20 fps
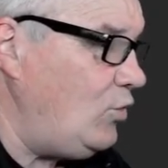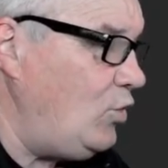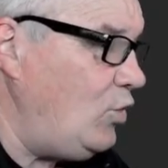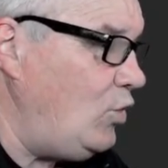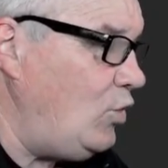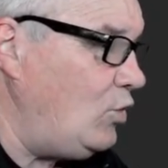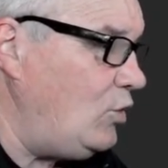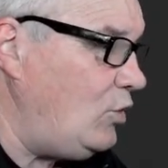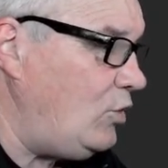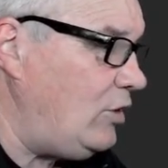
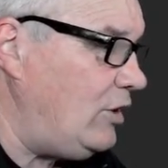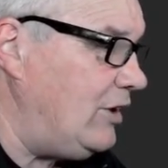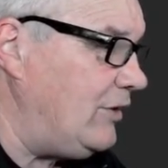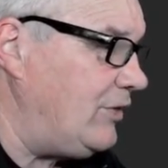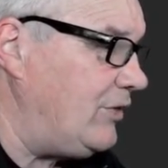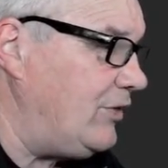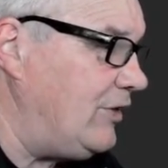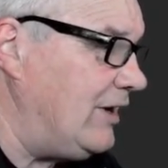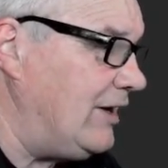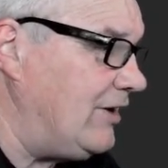look
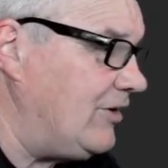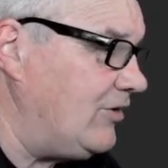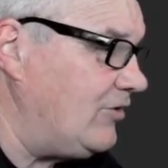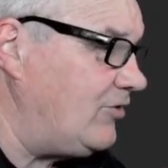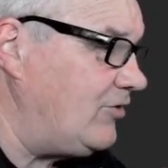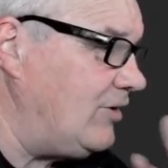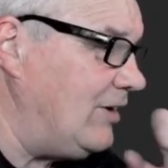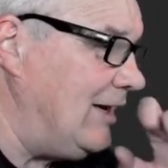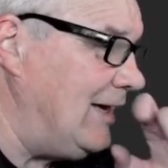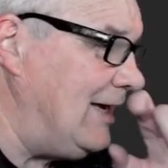at
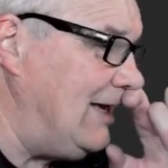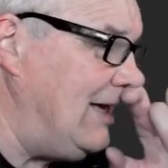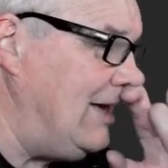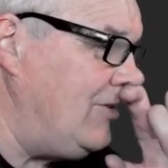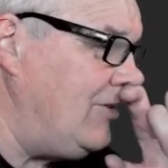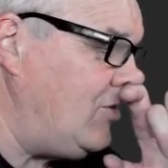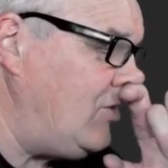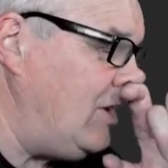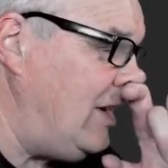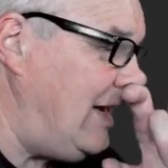things
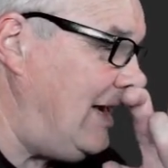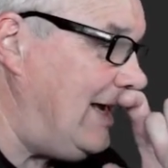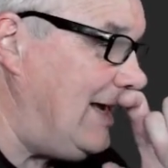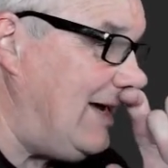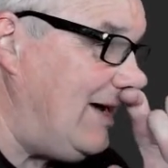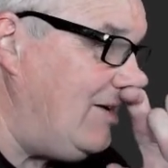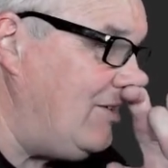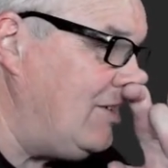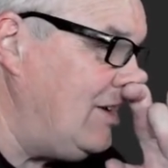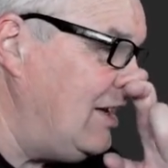as to
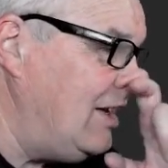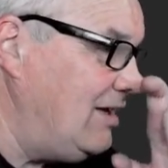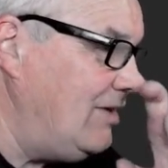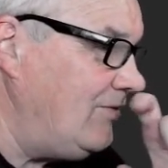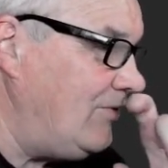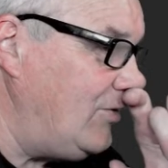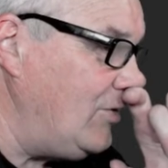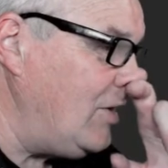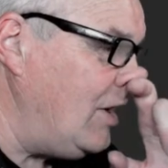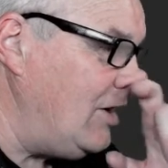how
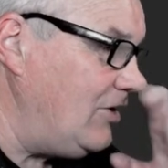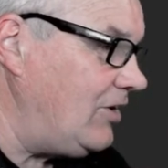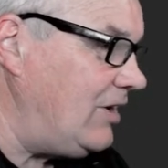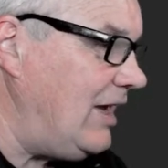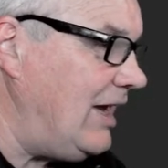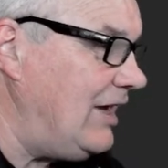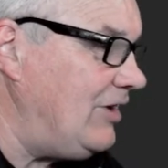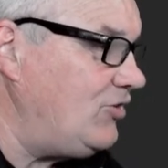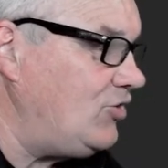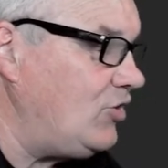for
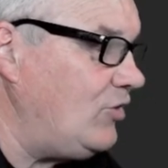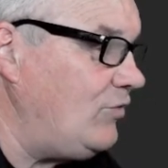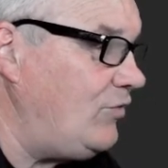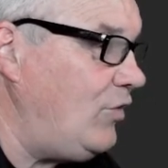location,